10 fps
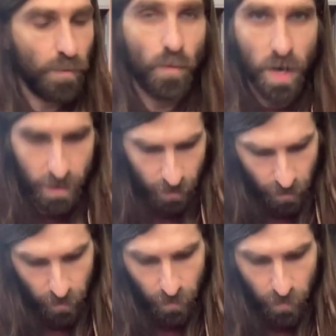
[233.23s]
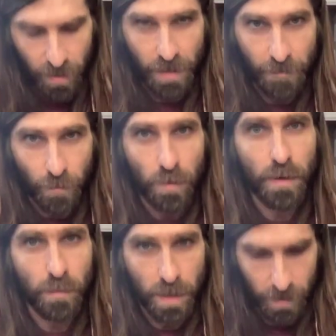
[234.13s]
1, 2, 3,
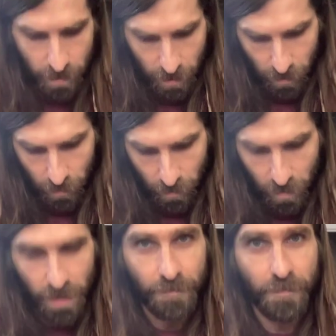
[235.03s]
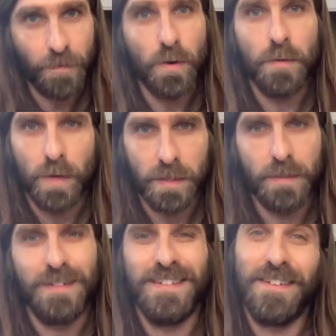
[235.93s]
4, 1, 2, 3, 4,
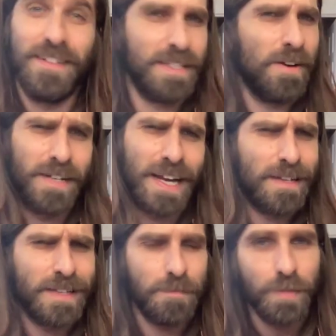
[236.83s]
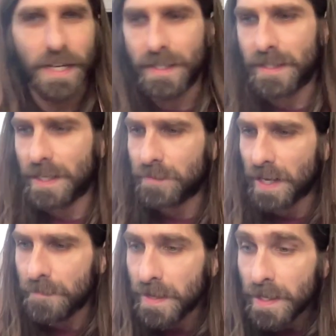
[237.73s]
1. It's hard to count that and play it at the same
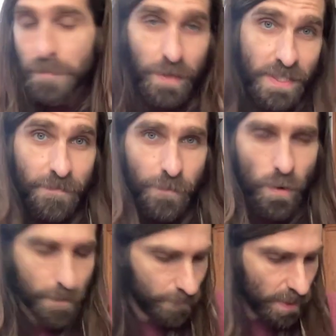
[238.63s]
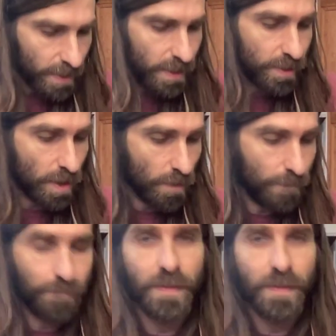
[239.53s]
time, but it's in 4. So